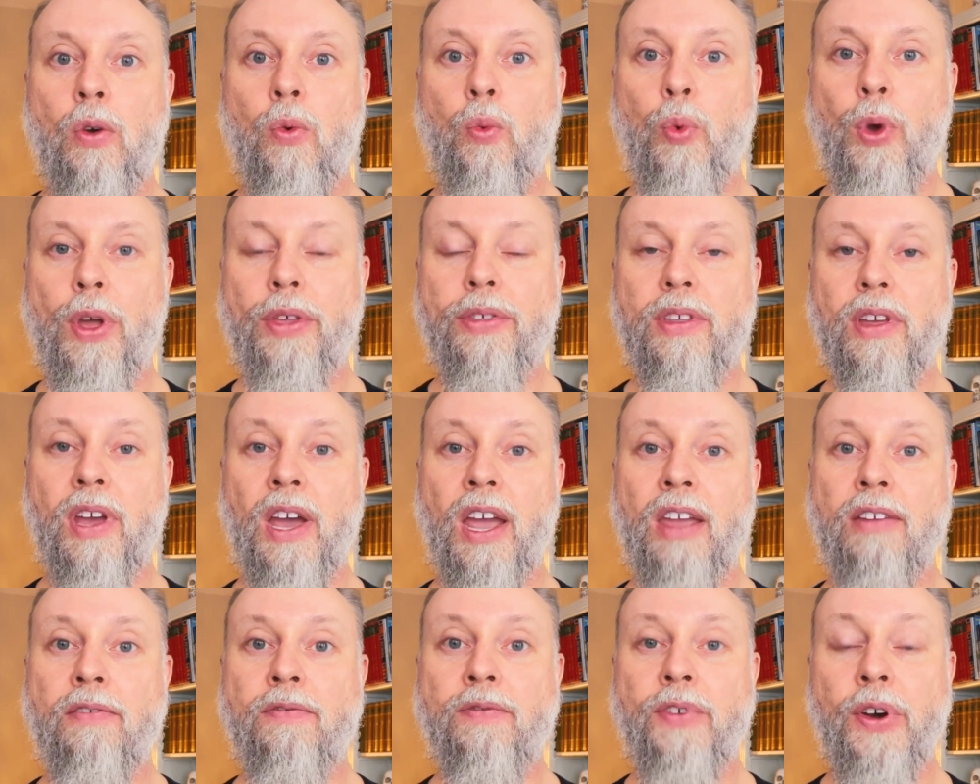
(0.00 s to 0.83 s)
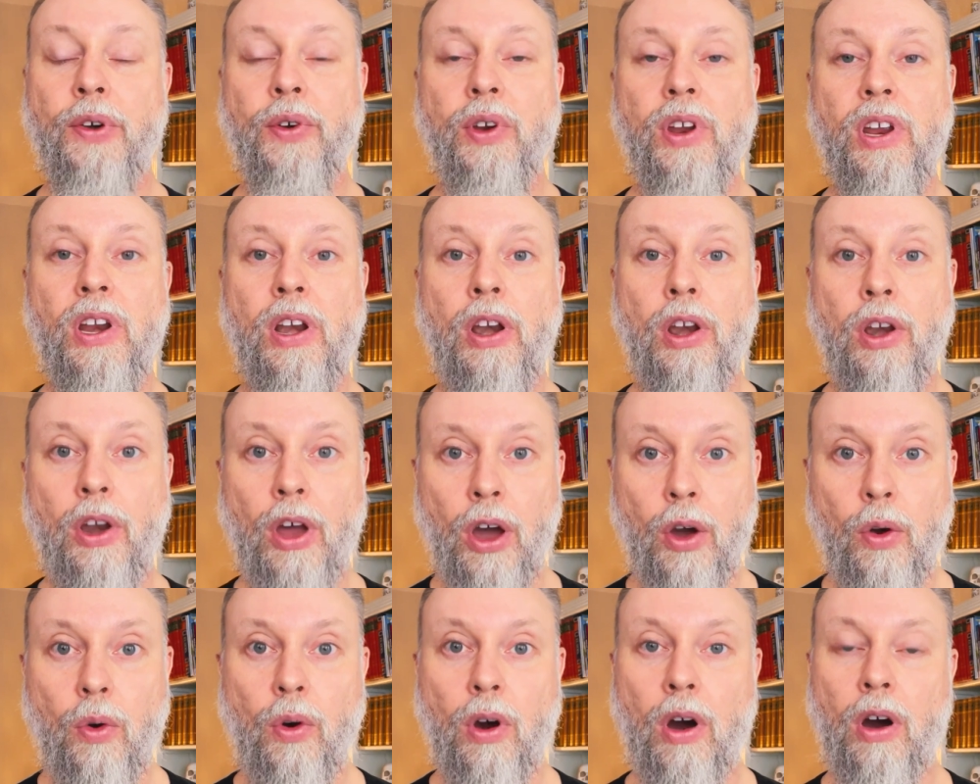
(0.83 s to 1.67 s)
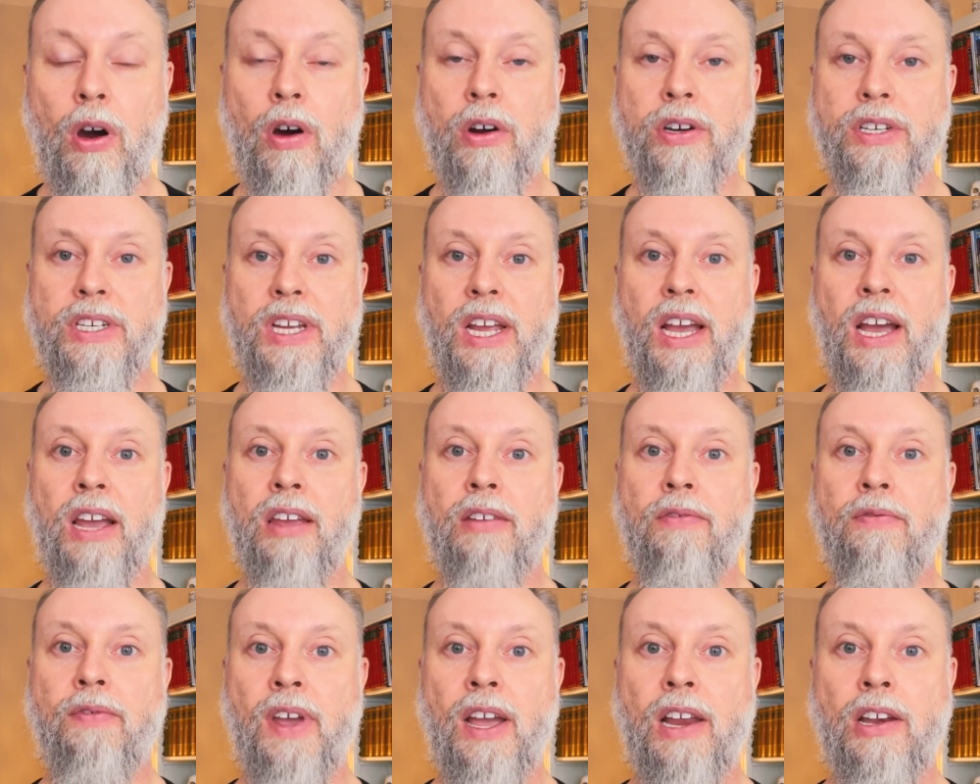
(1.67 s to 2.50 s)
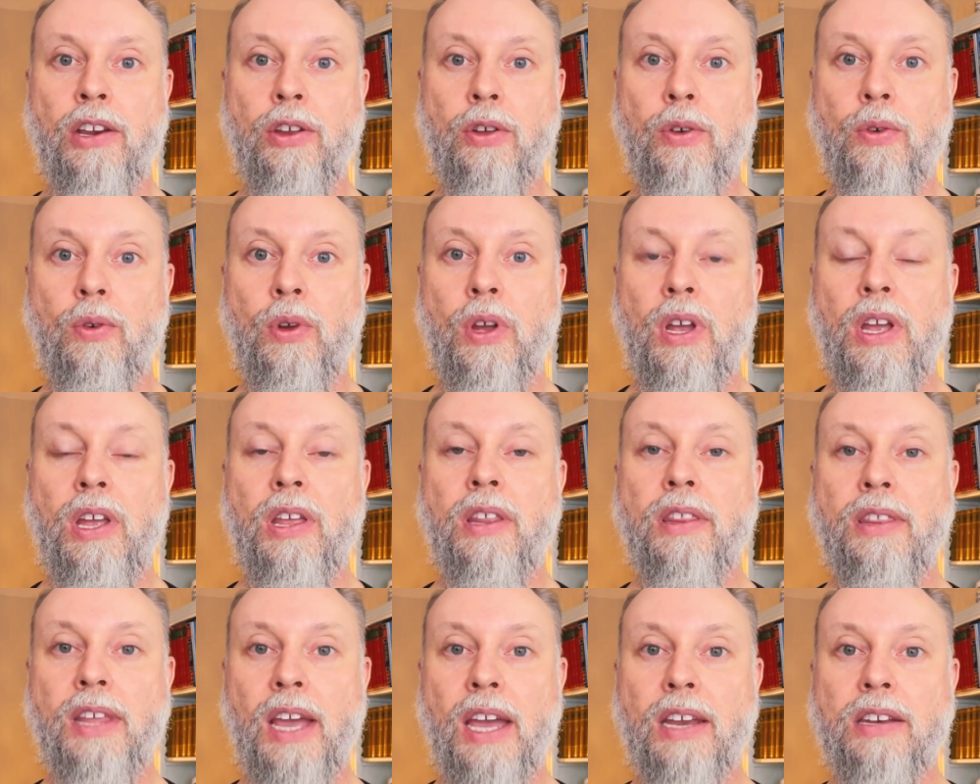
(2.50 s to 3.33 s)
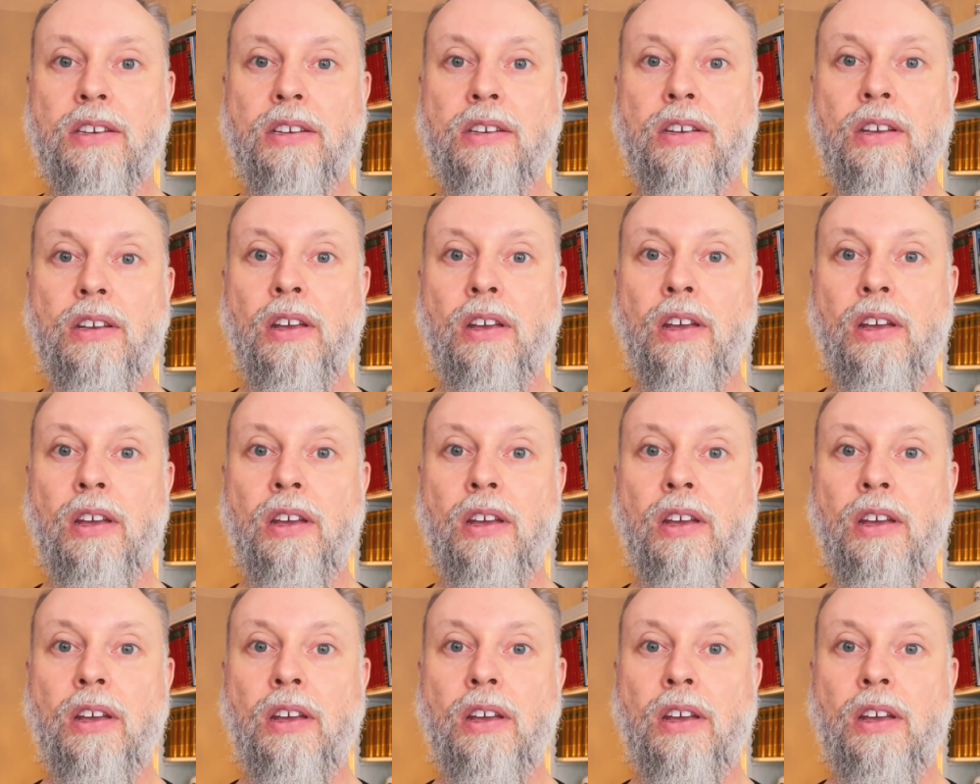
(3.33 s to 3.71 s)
with a very low RDA value that